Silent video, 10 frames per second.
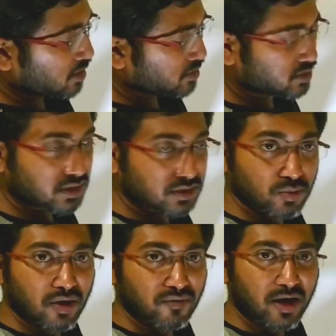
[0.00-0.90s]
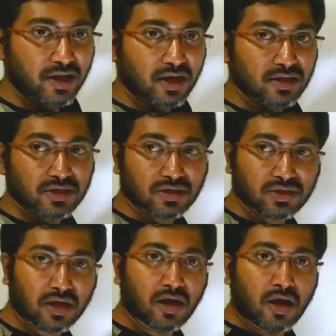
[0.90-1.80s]
this is one vertical
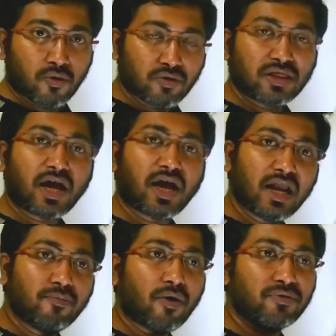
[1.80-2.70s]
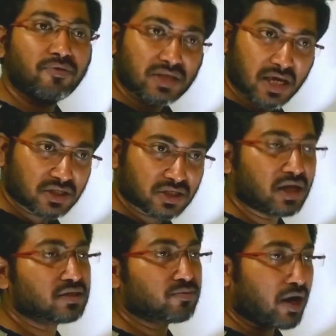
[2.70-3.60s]
section. With the help of these
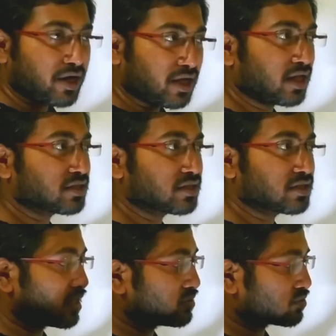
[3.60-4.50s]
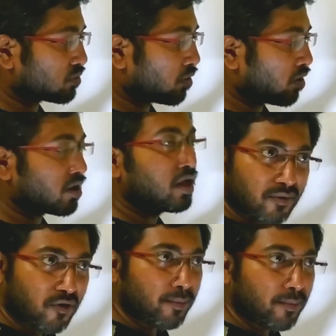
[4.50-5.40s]
sections, vertical sections or
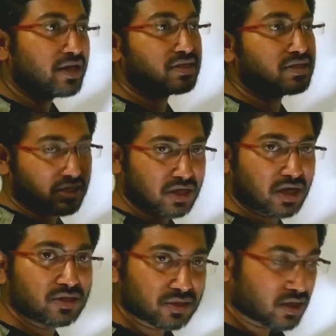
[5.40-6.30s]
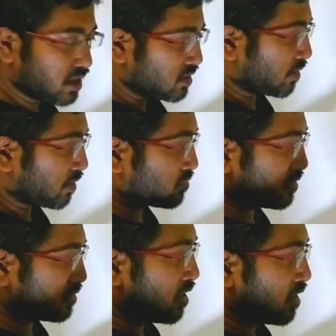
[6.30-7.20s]
oblique sections, suppose
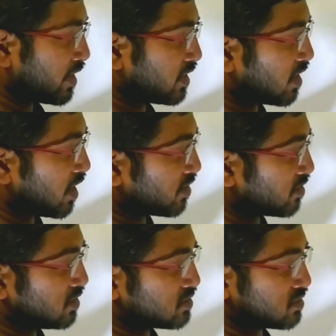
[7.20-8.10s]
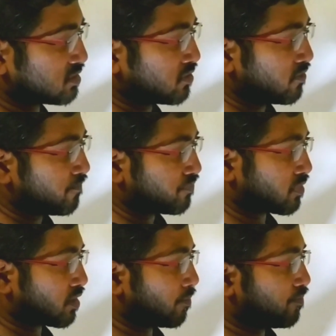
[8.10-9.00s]
I cut this
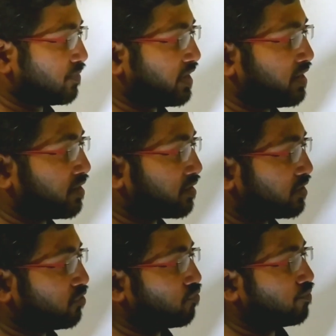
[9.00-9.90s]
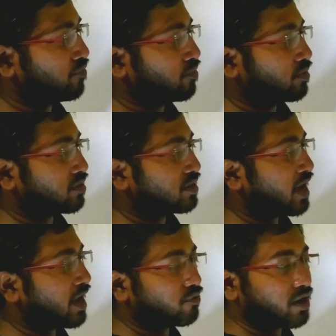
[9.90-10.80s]
cube
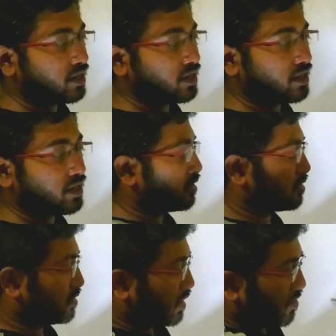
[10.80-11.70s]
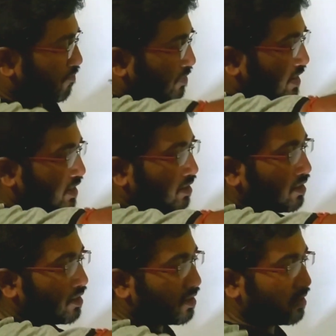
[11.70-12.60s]
diagonally, the plane
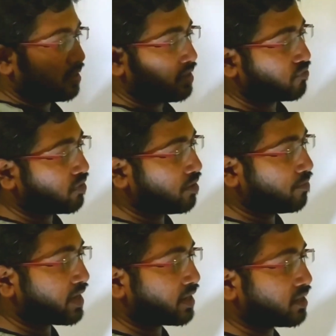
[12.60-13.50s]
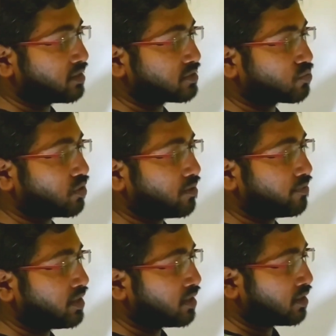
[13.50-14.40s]
it will make, this will be